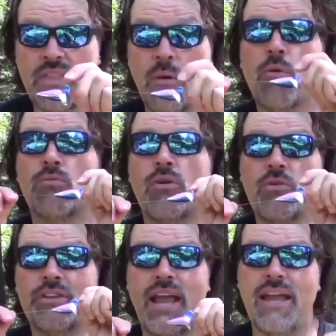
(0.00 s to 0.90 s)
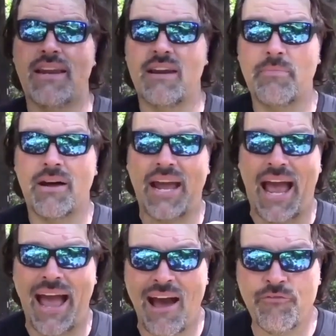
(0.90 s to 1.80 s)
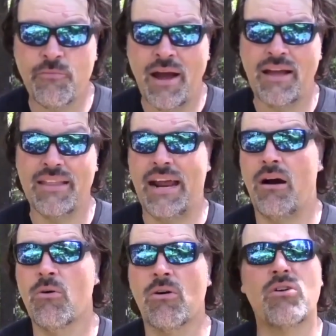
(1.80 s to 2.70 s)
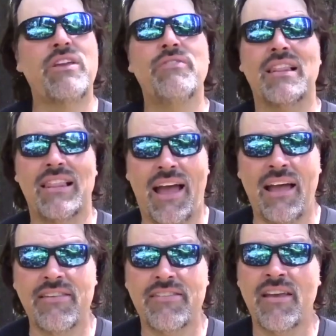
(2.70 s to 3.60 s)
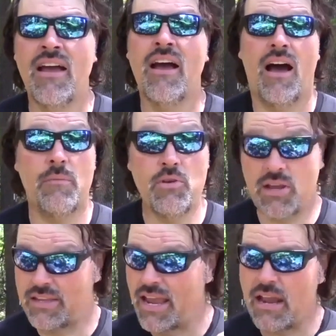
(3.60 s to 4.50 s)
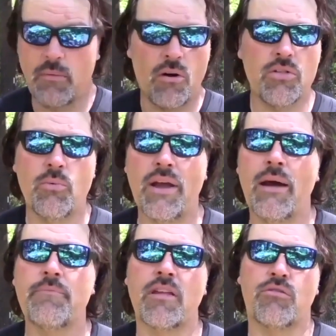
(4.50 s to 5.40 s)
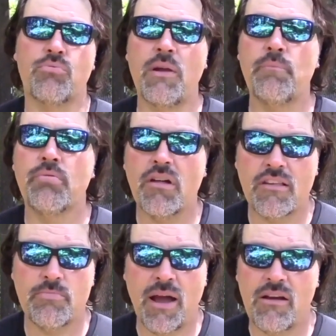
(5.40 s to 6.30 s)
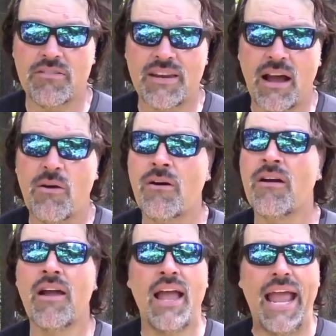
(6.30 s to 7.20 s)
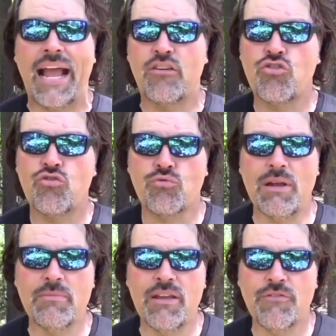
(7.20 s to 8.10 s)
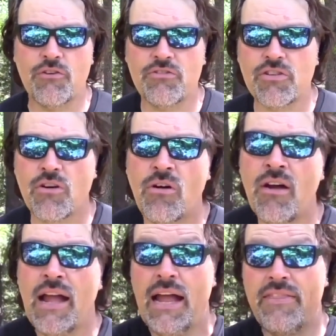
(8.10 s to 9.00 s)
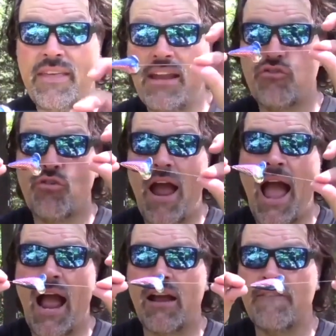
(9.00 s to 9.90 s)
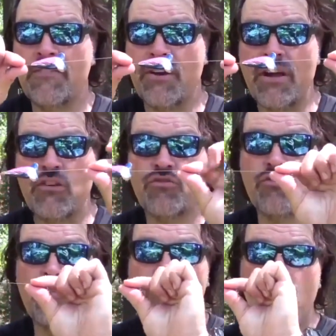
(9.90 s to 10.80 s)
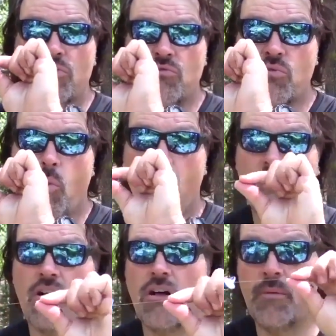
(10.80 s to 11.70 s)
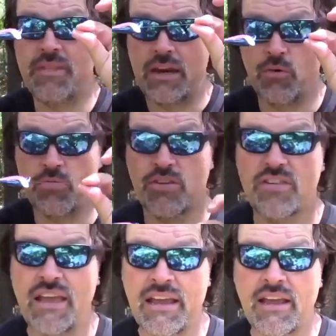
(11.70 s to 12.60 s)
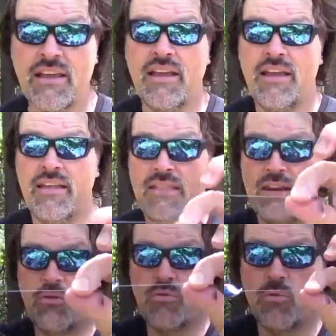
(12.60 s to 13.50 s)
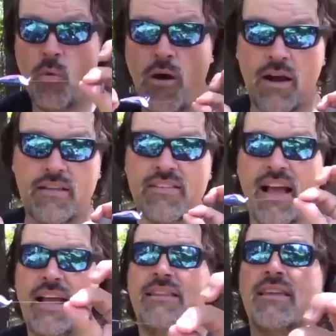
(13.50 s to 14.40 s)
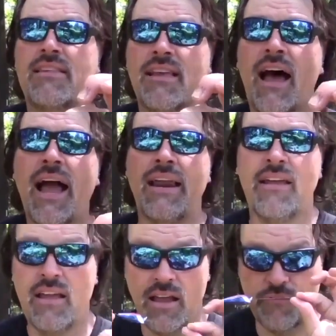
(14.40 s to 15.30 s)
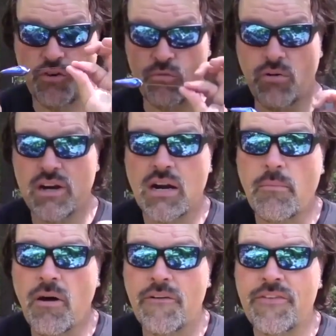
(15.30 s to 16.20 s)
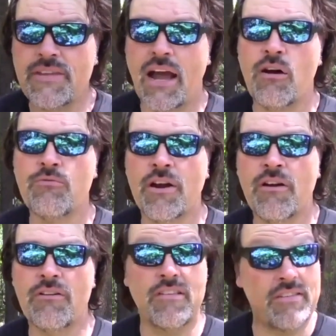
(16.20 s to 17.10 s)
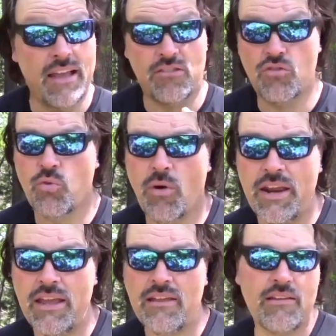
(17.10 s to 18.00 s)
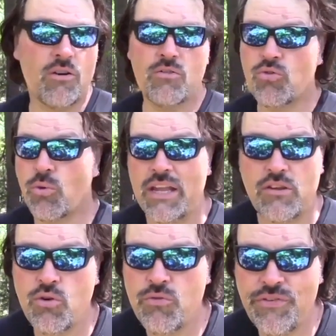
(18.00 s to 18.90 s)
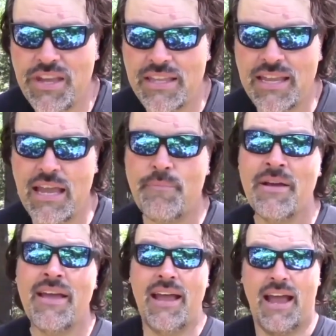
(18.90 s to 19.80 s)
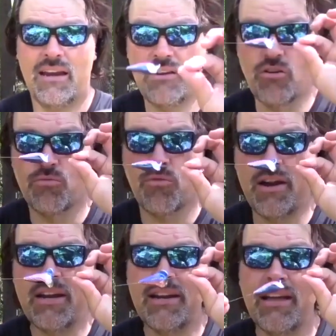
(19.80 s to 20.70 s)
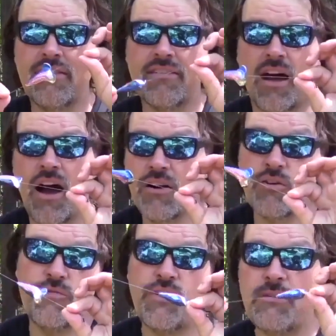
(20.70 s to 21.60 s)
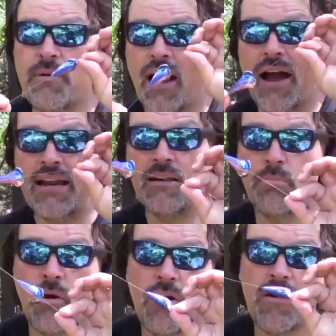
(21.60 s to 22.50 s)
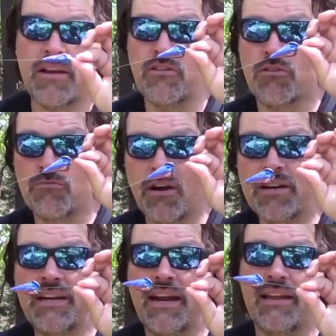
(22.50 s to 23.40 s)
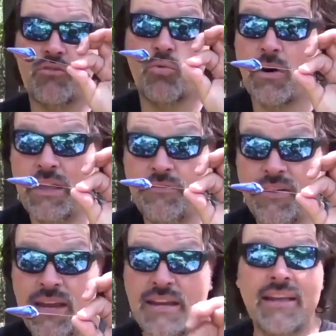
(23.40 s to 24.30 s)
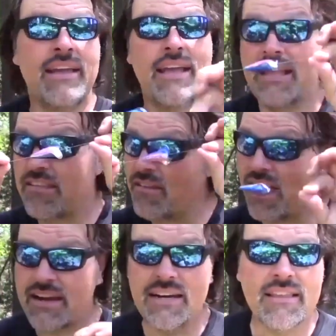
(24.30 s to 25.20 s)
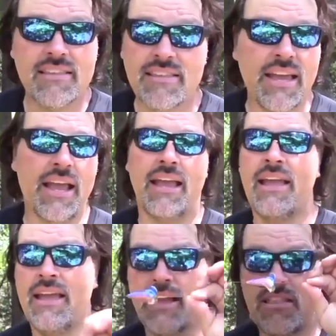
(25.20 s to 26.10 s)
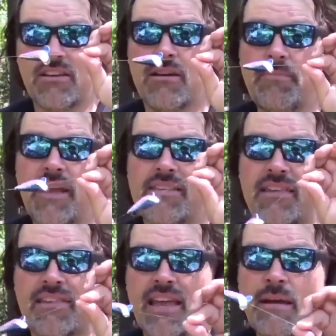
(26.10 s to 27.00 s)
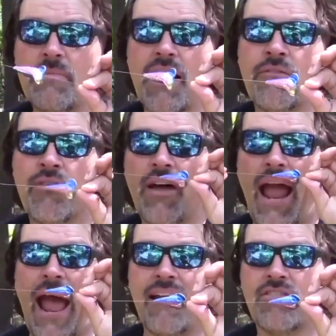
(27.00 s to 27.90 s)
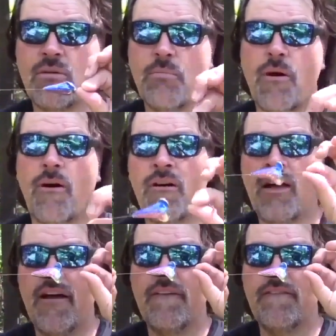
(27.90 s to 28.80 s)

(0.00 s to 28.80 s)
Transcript: They will rotate at about a half a mile an hour or even less. You could take them all the way up to 3+ miles an hour. Extremely versatile. They track very true through the water column. They don't sink. They don't walk side to side. If you're running them off a downrigger, let's say it's 22 feet deep, and you're running this 100 feet behind the ball, and you're running it at 20 feet, it's not gonna sink. It's gonna be at the same level as the ball.